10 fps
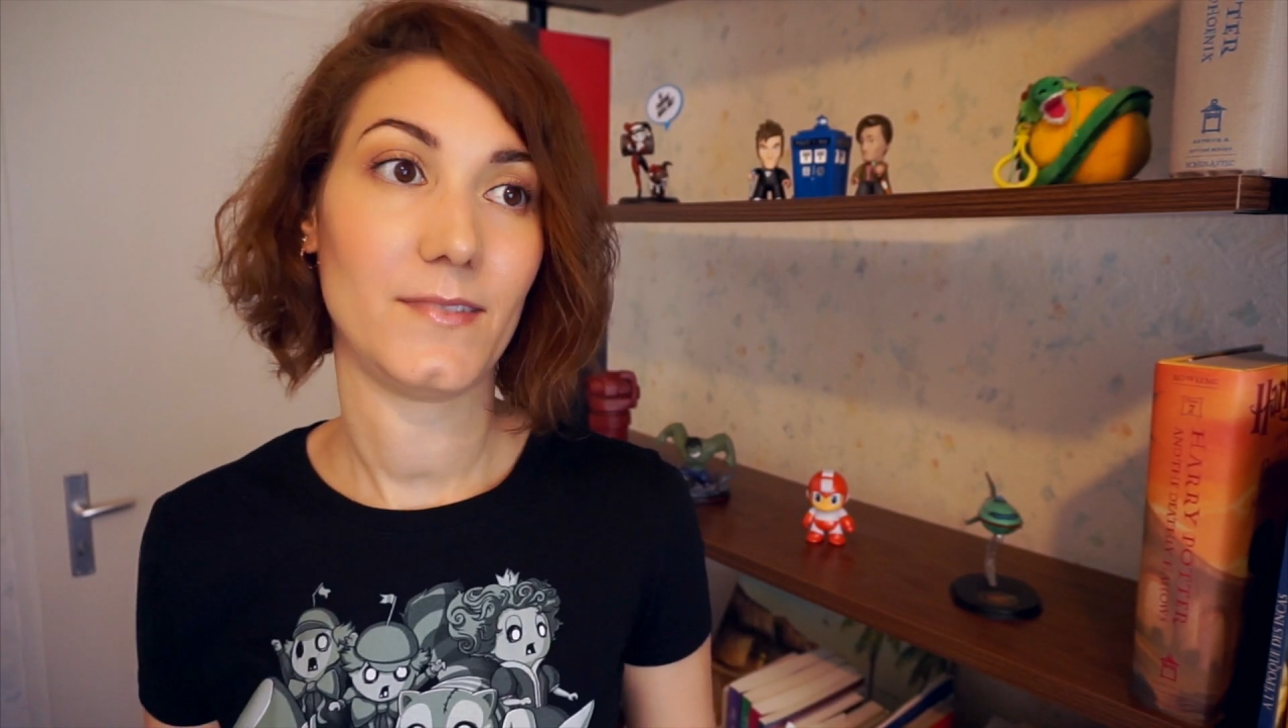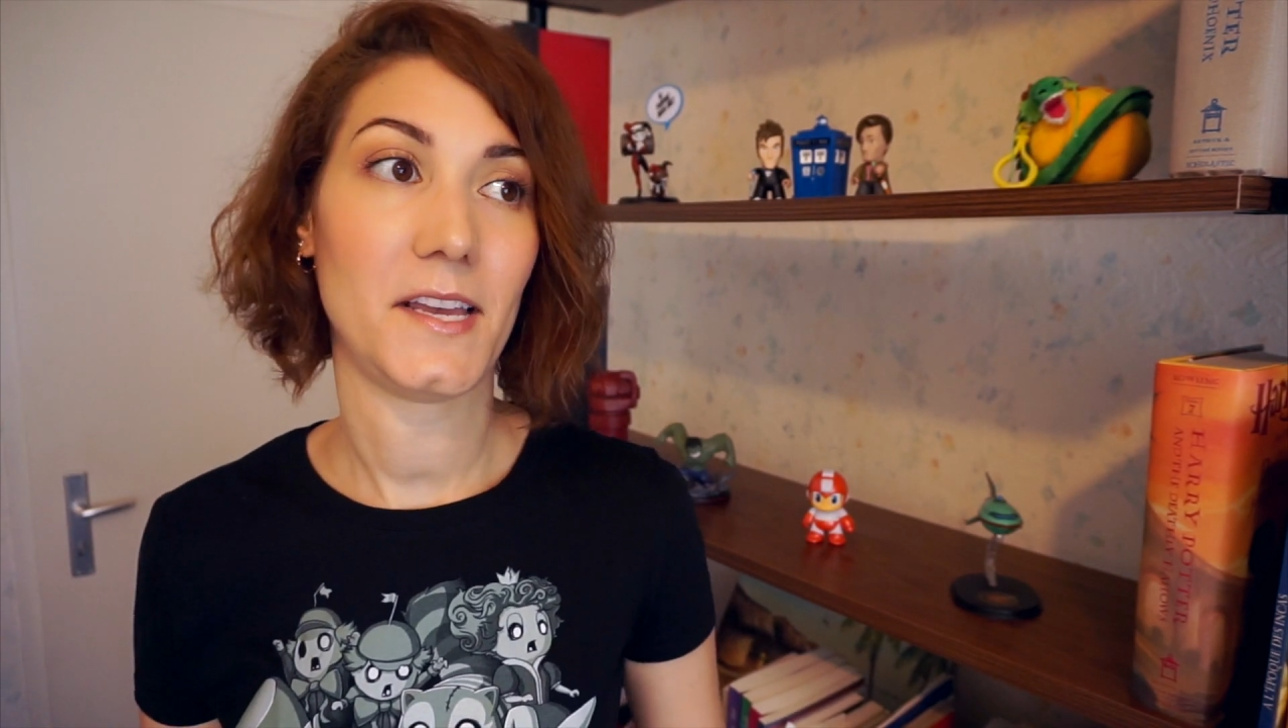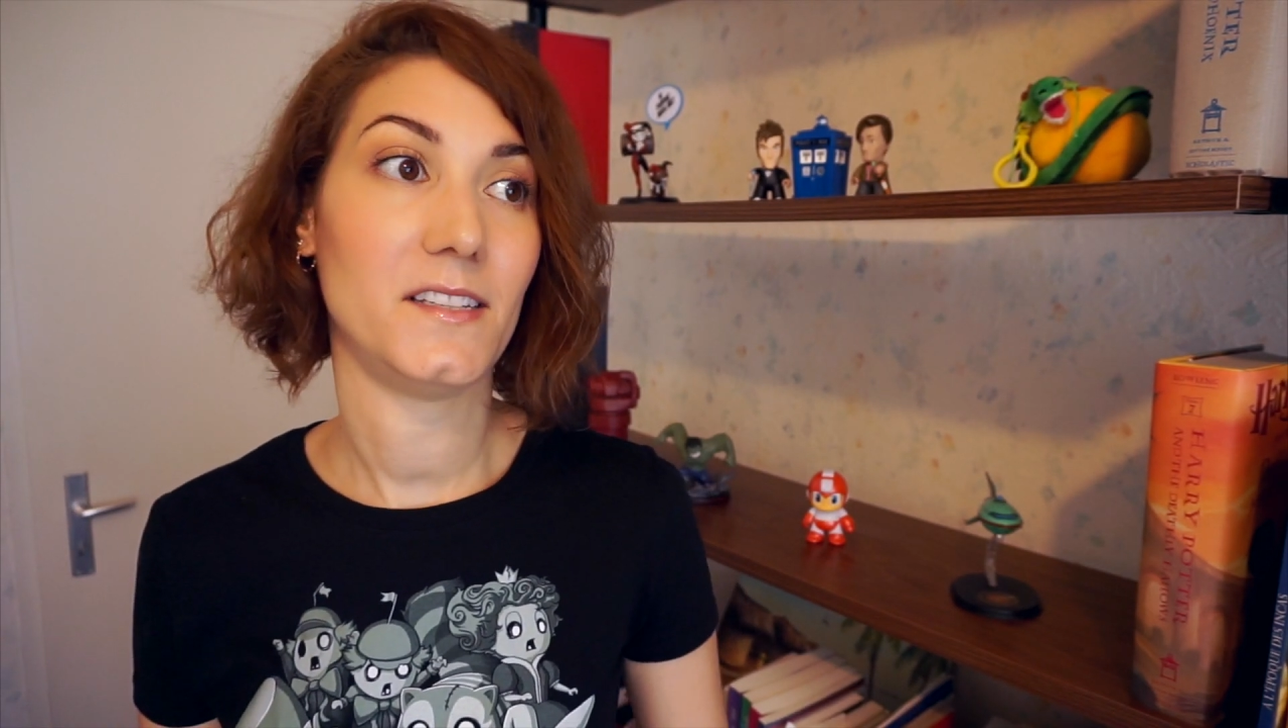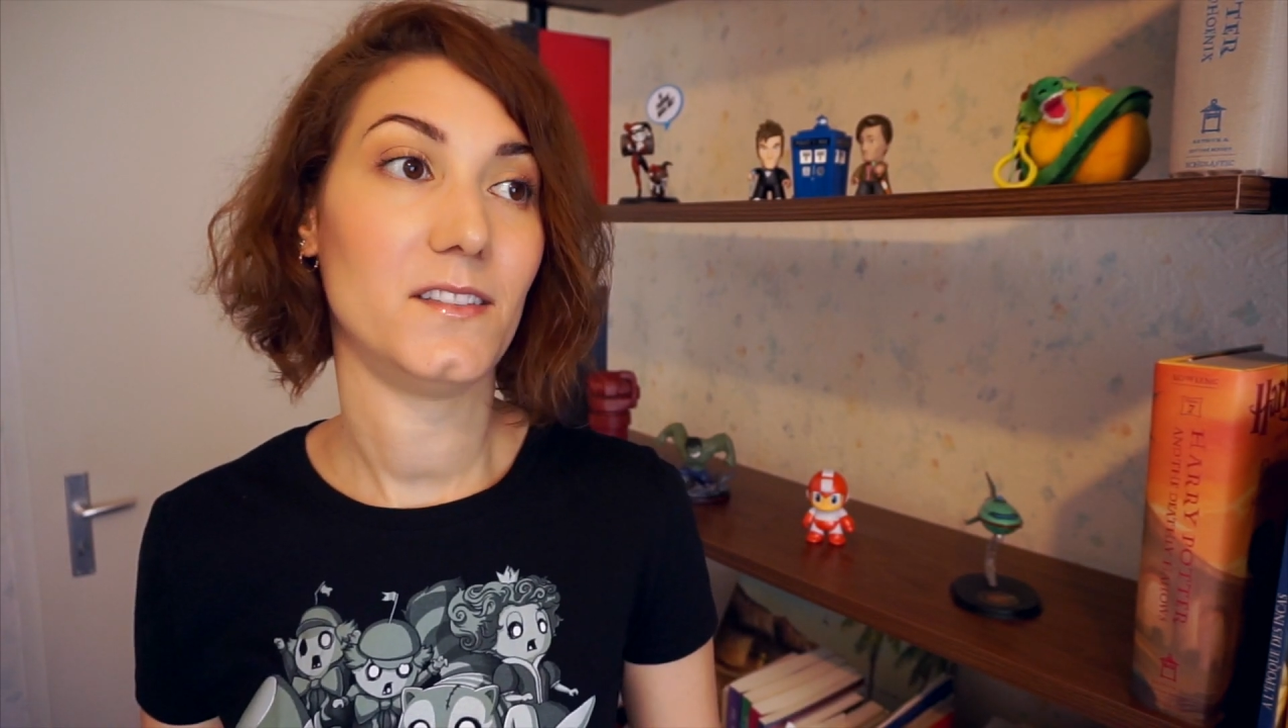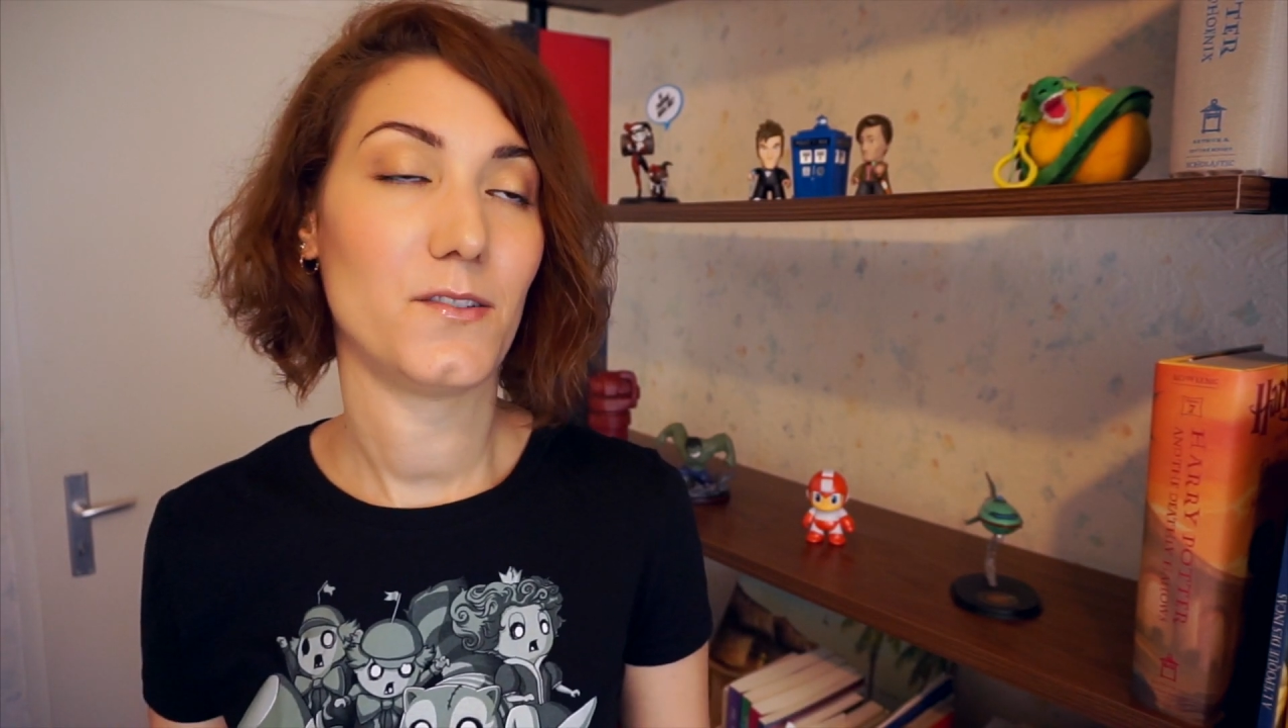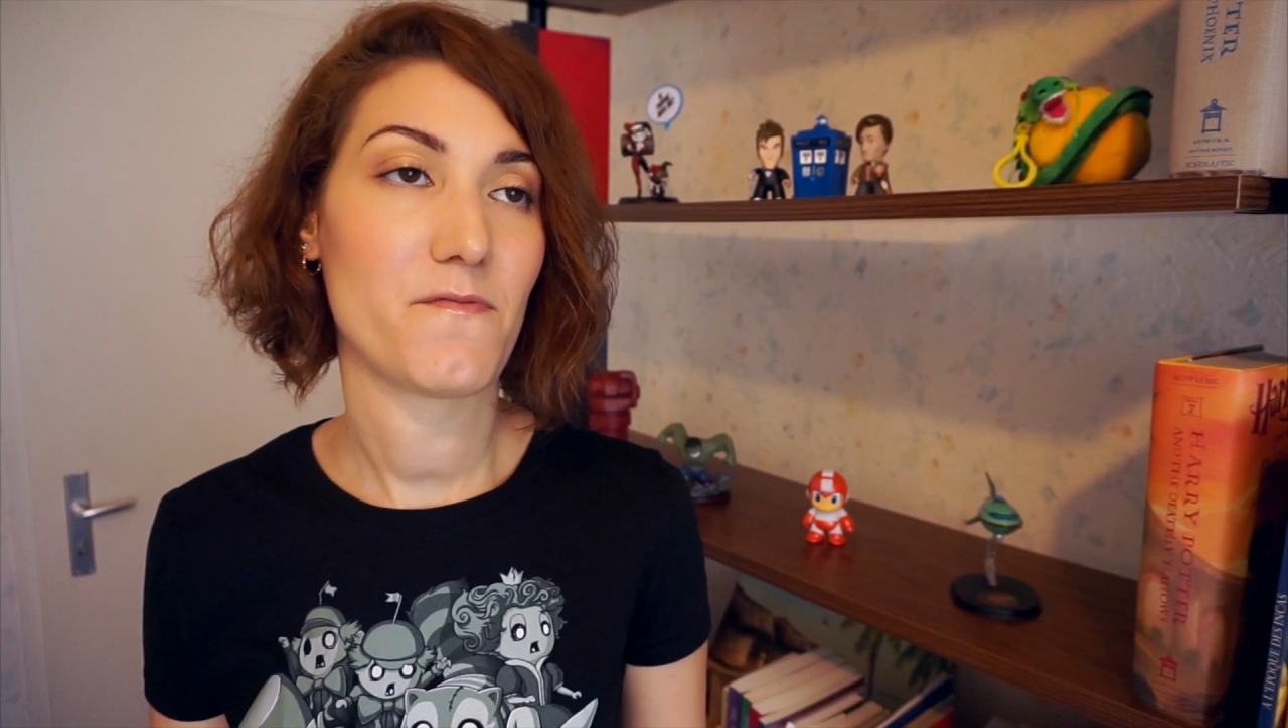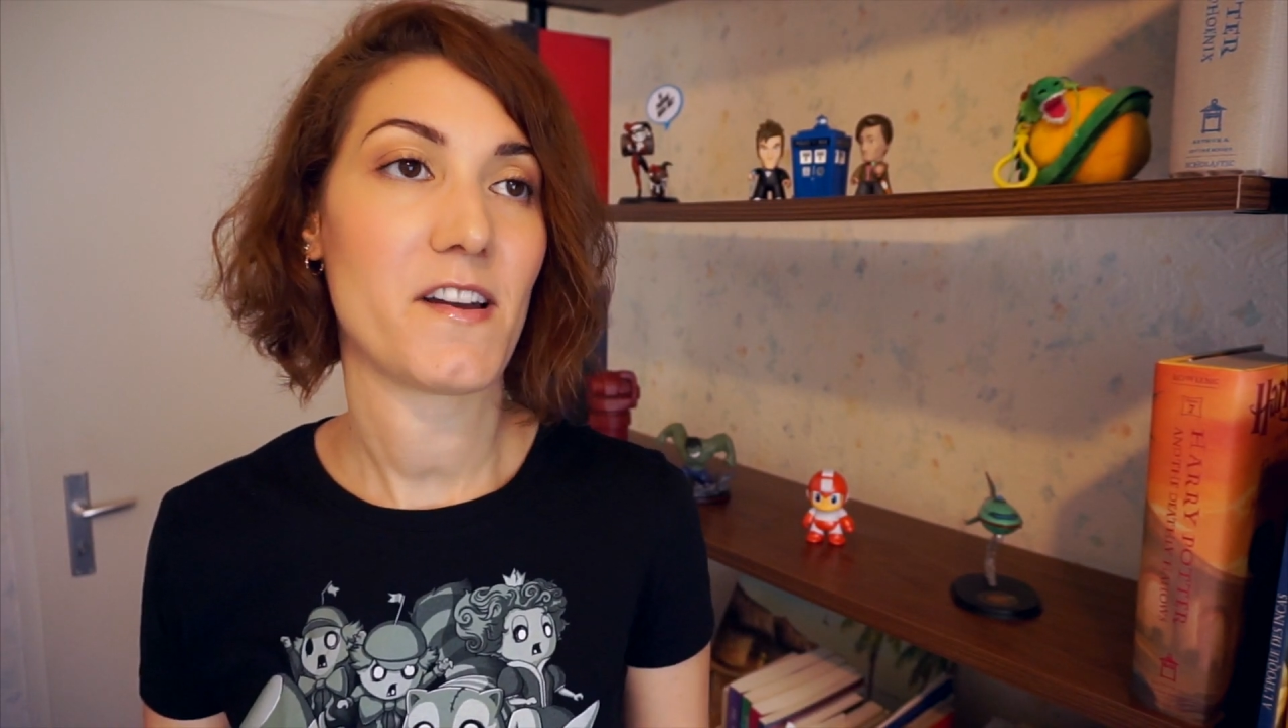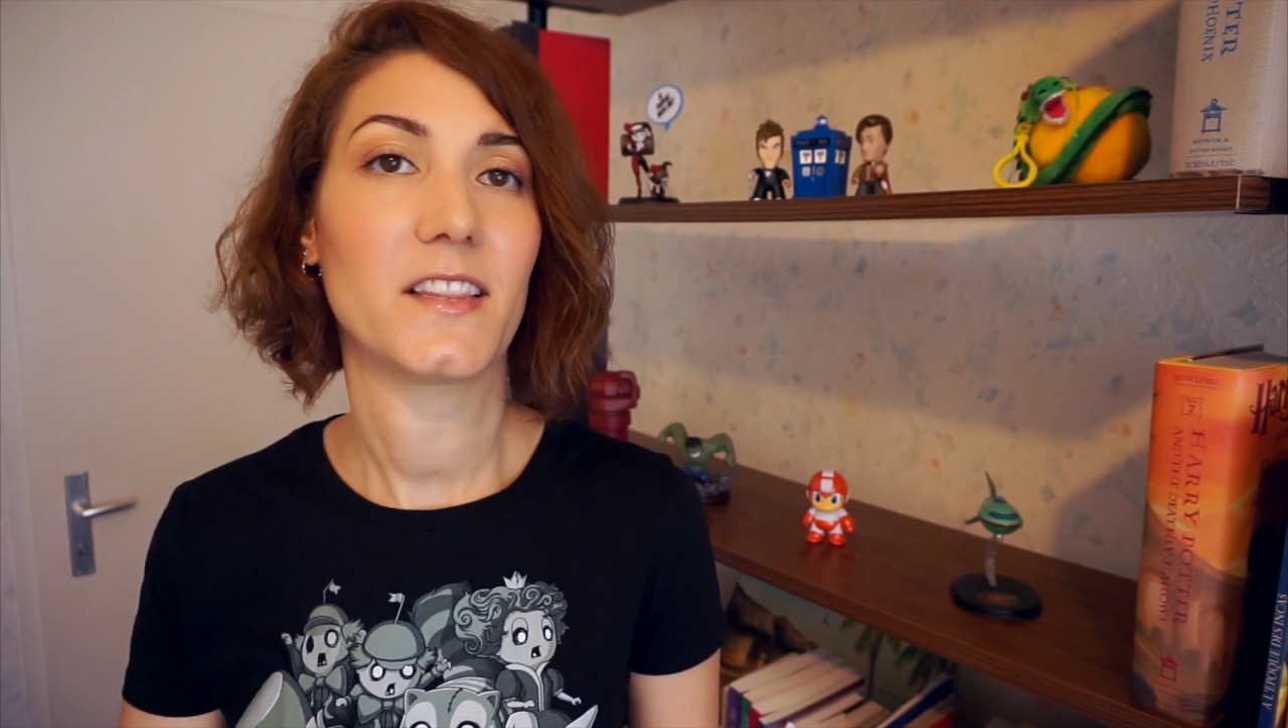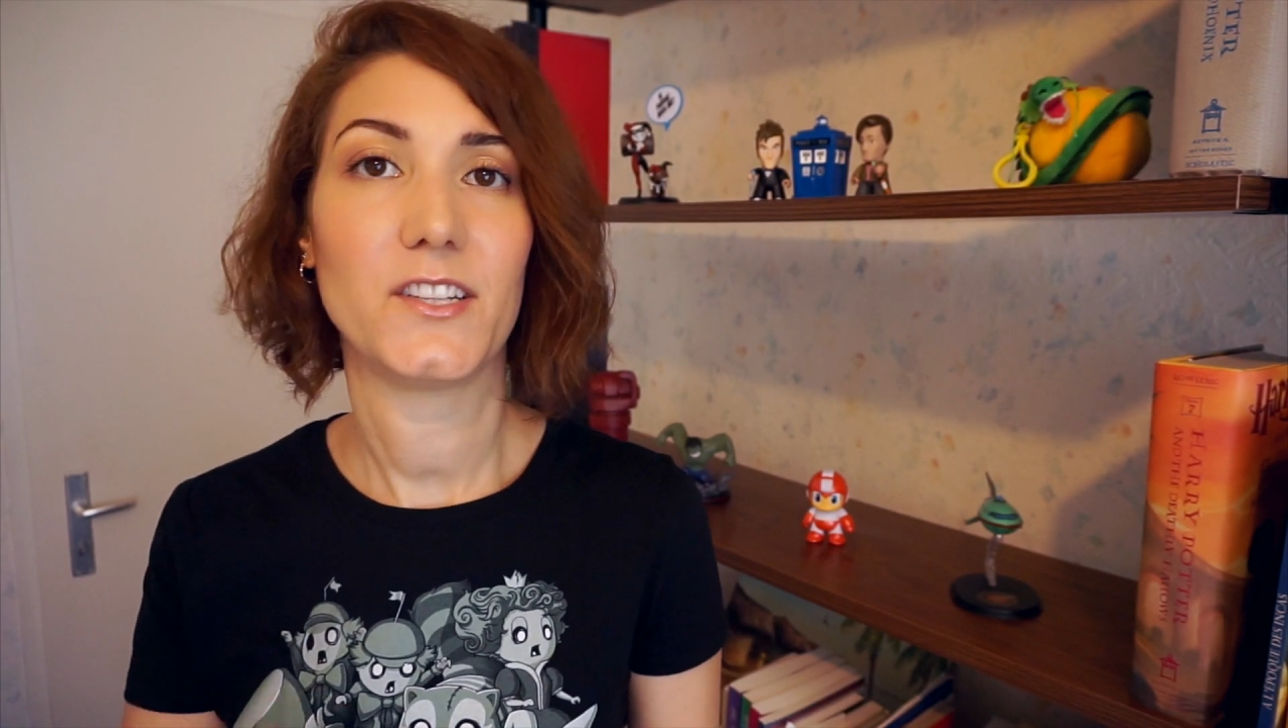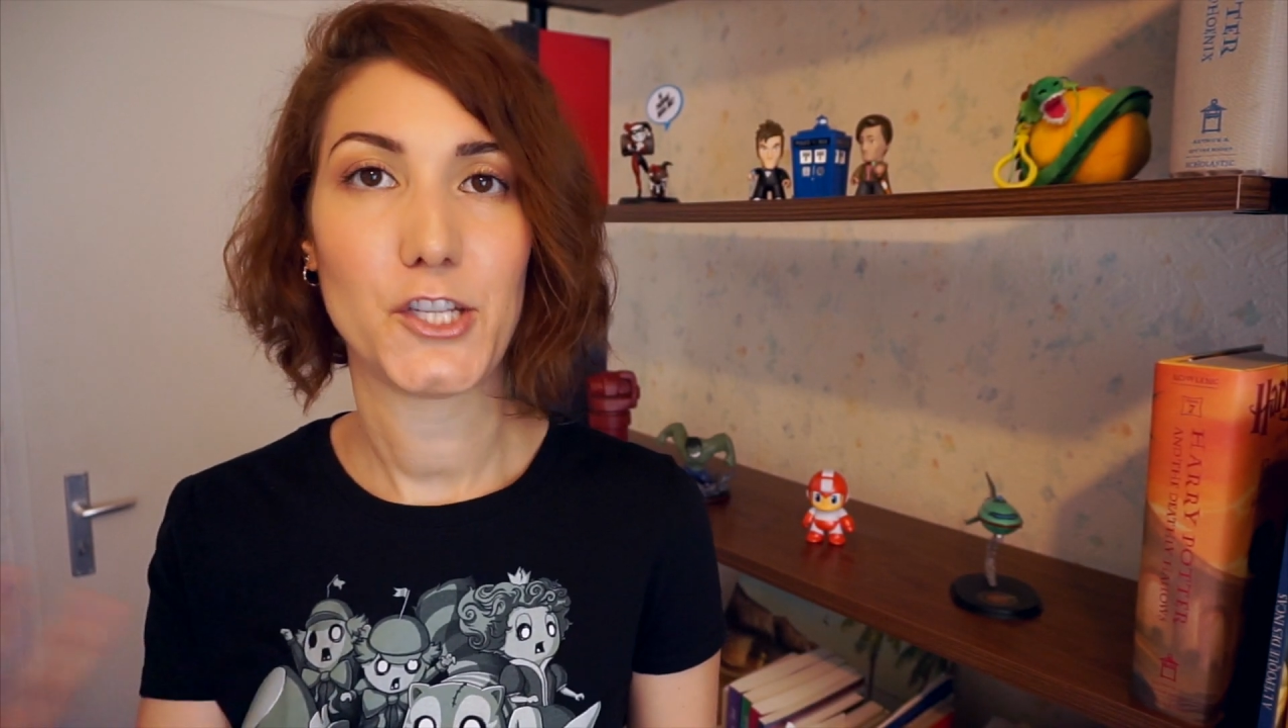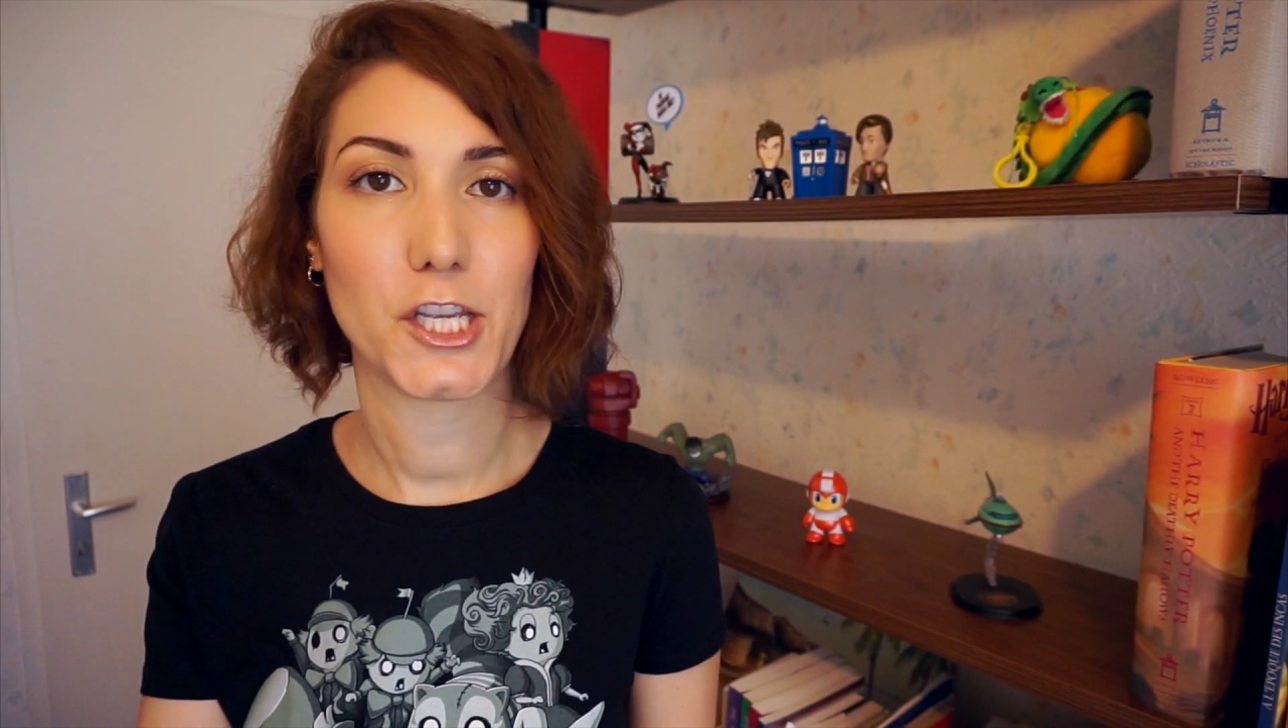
and the fact that